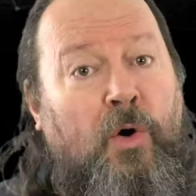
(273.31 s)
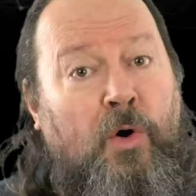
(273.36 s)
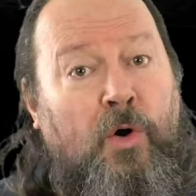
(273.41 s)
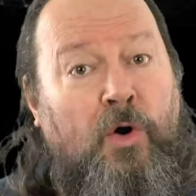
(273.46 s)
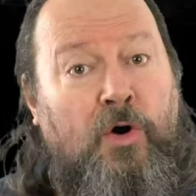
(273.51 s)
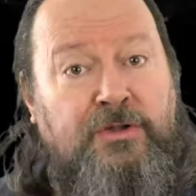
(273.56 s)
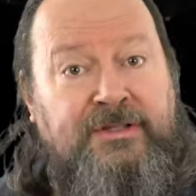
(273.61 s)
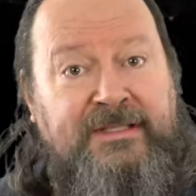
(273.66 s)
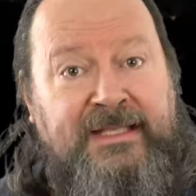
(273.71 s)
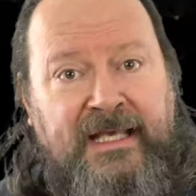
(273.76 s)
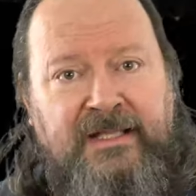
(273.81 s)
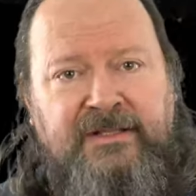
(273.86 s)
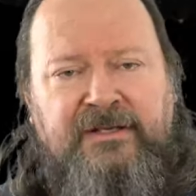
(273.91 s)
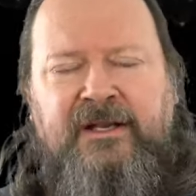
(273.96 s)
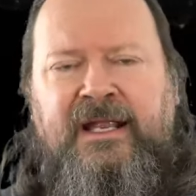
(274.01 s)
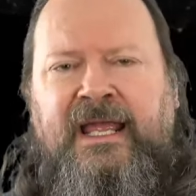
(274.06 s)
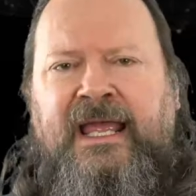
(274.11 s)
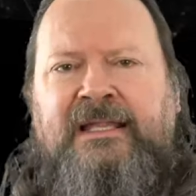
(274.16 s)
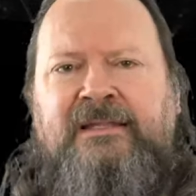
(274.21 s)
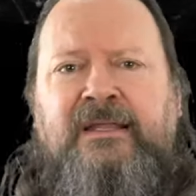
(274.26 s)
On the other
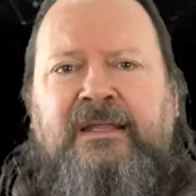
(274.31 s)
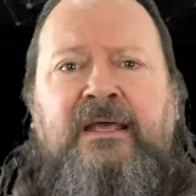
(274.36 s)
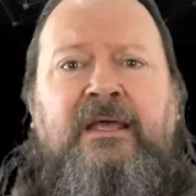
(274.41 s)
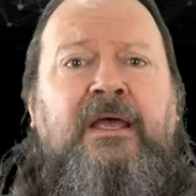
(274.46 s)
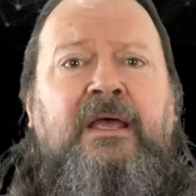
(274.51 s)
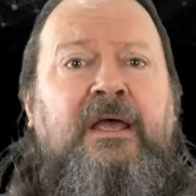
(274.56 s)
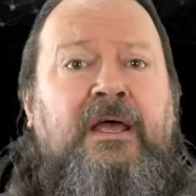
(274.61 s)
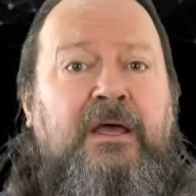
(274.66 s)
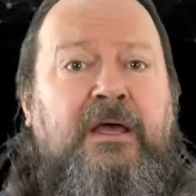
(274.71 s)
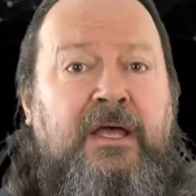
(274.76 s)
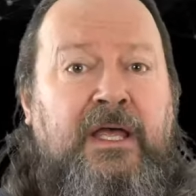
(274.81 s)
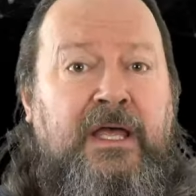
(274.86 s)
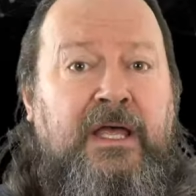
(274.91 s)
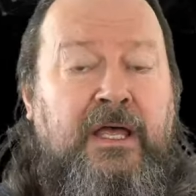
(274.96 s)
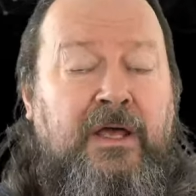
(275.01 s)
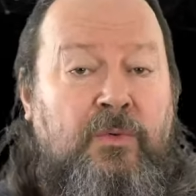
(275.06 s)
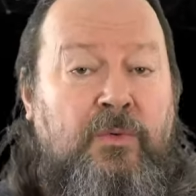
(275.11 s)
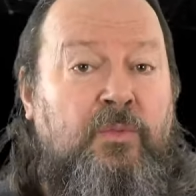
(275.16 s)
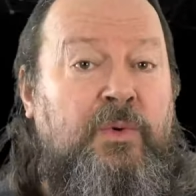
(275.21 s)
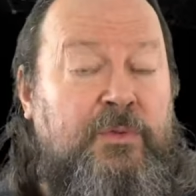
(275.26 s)
hand,
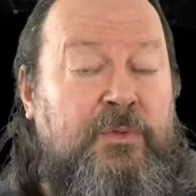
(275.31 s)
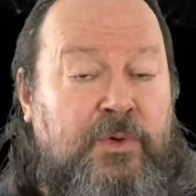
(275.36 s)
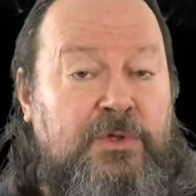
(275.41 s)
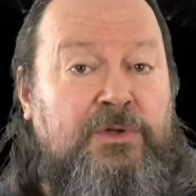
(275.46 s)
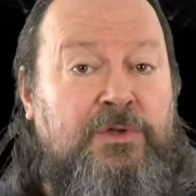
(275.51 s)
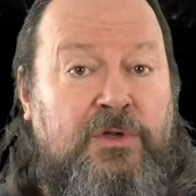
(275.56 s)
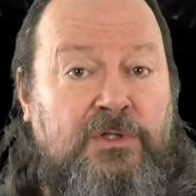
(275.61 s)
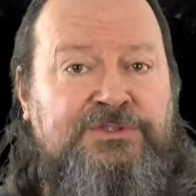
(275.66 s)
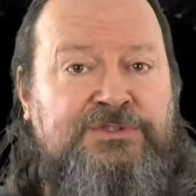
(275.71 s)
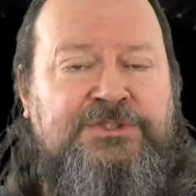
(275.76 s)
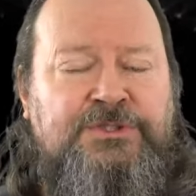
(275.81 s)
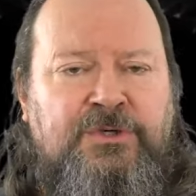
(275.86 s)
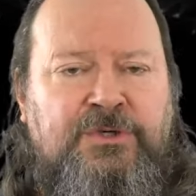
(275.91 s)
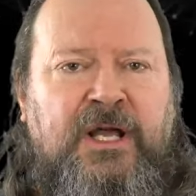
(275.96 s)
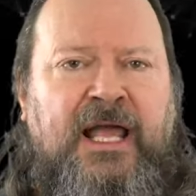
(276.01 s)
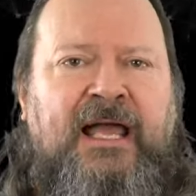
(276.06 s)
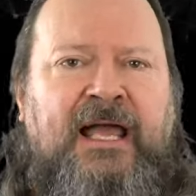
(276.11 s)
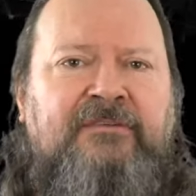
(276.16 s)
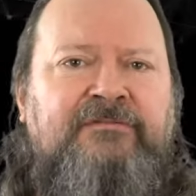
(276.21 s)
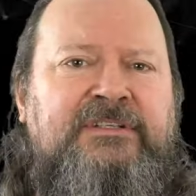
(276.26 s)
we would also
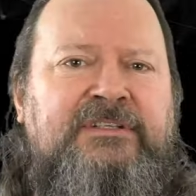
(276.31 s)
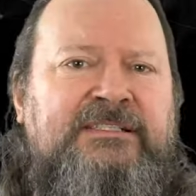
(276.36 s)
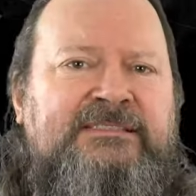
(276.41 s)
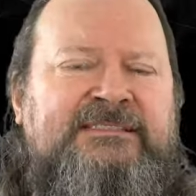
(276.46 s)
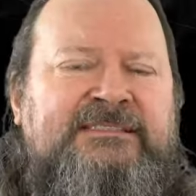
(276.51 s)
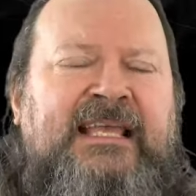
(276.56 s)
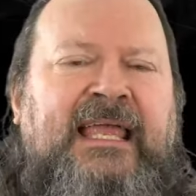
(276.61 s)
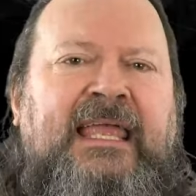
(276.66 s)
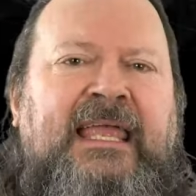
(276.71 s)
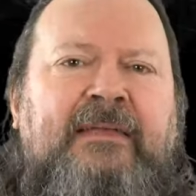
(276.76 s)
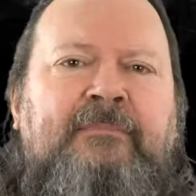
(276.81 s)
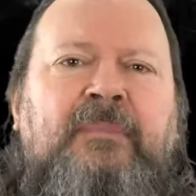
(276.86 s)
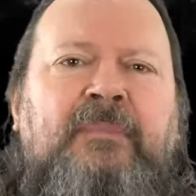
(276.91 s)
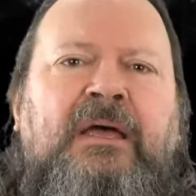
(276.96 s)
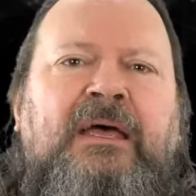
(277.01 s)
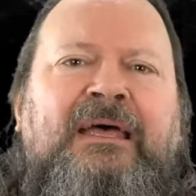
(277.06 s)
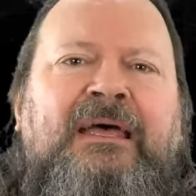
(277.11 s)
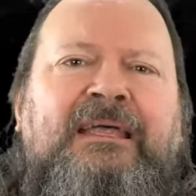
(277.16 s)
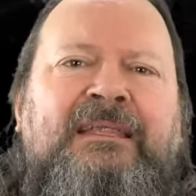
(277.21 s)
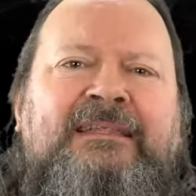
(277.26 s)
have the
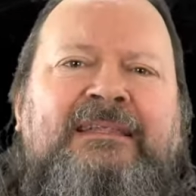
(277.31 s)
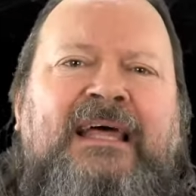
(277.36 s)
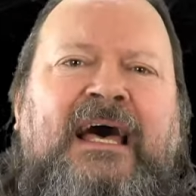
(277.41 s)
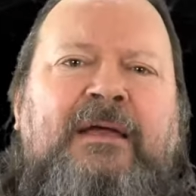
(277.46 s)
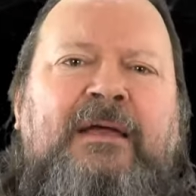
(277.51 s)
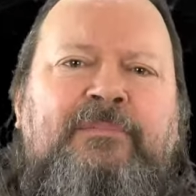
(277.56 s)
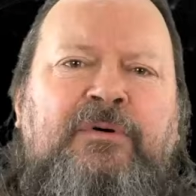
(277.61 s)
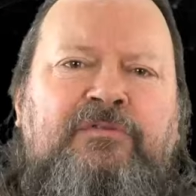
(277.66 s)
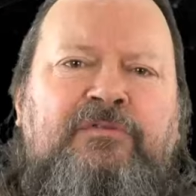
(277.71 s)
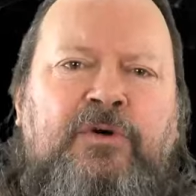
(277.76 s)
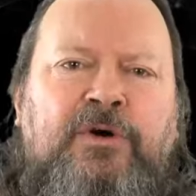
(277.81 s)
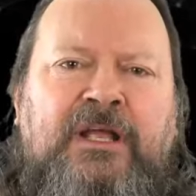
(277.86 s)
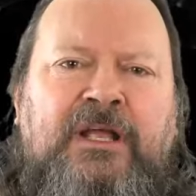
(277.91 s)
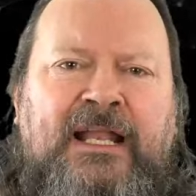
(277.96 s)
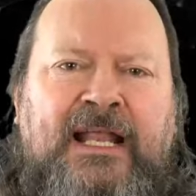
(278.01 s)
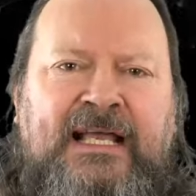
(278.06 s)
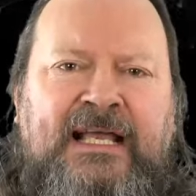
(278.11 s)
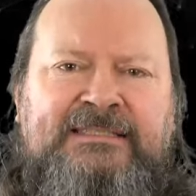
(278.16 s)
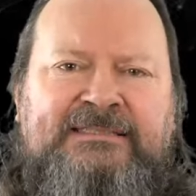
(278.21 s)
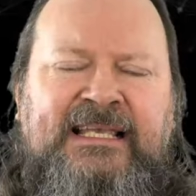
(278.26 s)
same type of
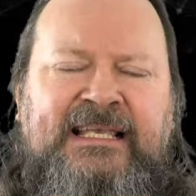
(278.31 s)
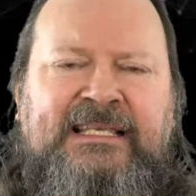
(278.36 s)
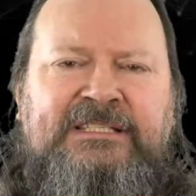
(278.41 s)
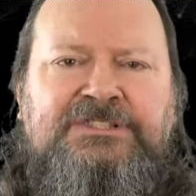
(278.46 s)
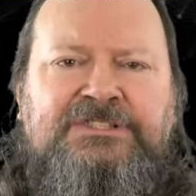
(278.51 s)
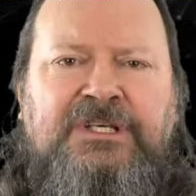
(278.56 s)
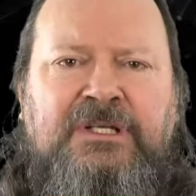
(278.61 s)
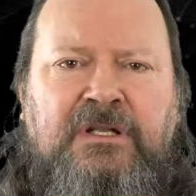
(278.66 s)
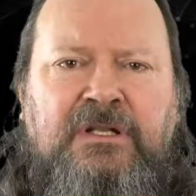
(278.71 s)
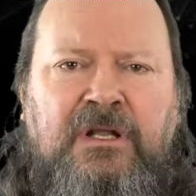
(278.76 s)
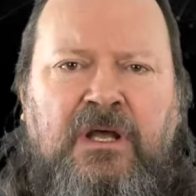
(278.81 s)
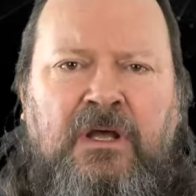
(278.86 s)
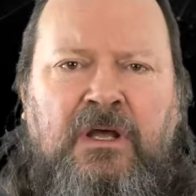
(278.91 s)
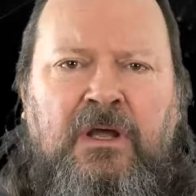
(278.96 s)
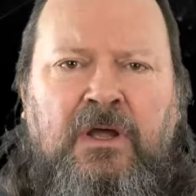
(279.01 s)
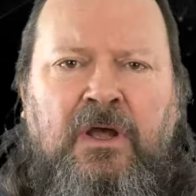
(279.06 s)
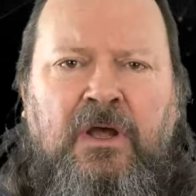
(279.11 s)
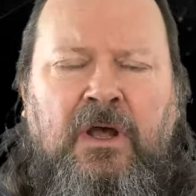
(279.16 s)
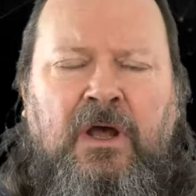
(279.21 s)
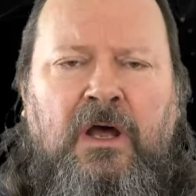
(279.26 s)
organization
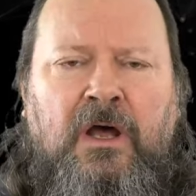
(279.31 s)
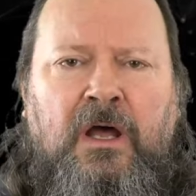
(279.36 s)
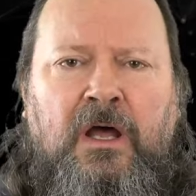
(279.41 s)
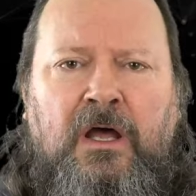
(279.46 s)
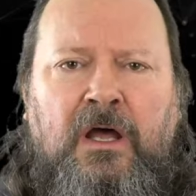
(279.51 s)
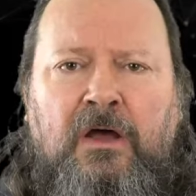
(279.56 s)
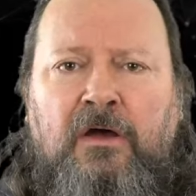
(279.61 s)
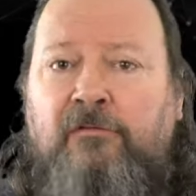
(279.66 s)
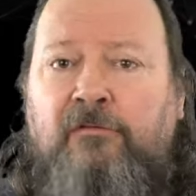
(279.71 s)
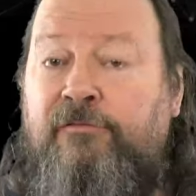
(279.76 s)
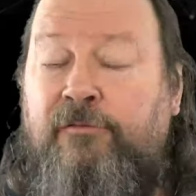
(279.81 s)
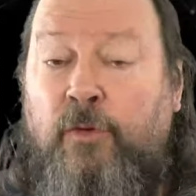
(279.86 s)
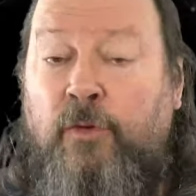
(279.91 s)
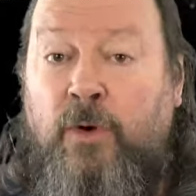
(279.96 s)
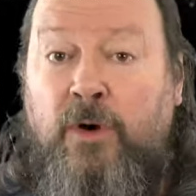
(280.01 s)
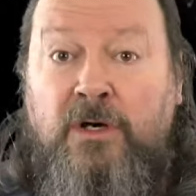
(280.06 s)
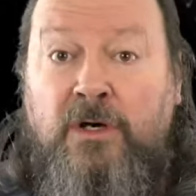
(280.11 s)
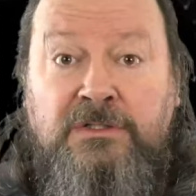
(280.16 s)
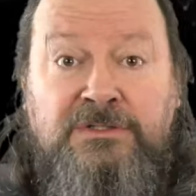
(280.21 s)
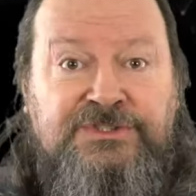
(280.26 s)

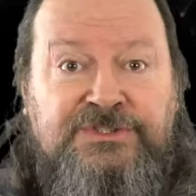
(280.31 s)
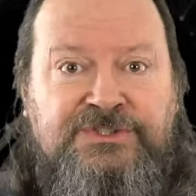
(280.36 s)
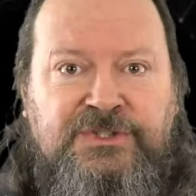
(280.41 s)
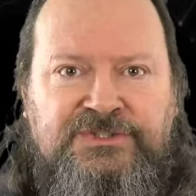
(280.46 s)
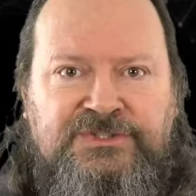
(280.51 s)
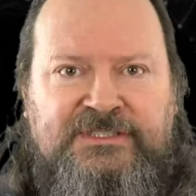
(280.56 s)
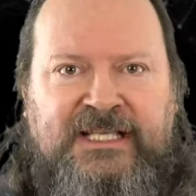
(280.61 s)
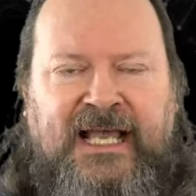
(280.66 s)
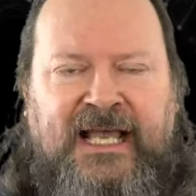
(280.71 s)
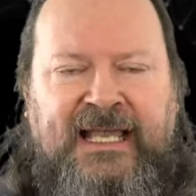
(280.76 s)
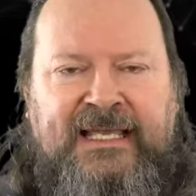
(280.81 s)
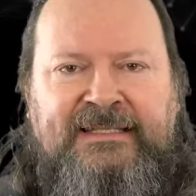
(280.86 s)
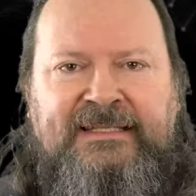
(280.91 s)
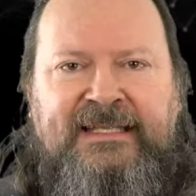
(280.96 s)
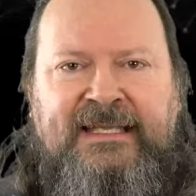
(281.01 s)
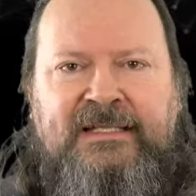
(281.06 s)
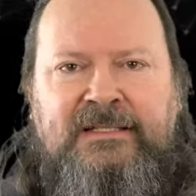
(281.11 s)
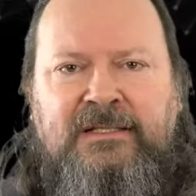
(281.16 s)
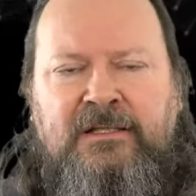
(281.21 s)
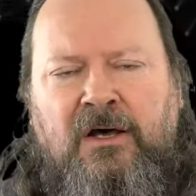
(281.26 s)
for
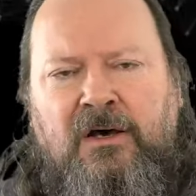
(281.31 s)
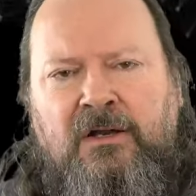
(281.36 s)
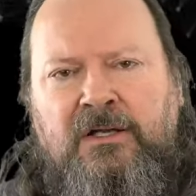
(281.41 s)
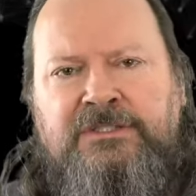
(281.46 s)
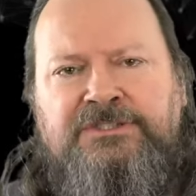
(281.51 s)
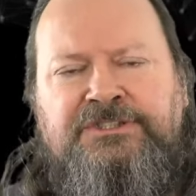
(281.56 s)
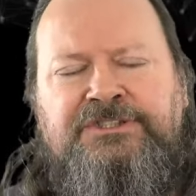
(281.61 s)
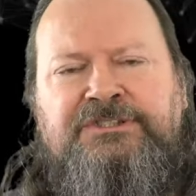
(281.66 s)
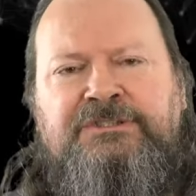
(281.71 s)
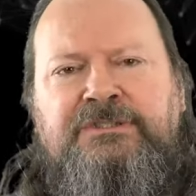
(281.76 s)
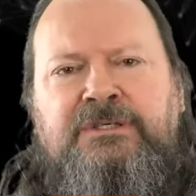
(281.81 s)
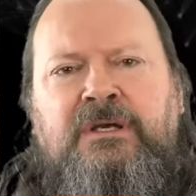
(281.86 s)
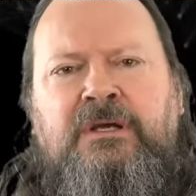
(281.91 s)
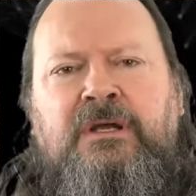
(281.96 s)
society at large,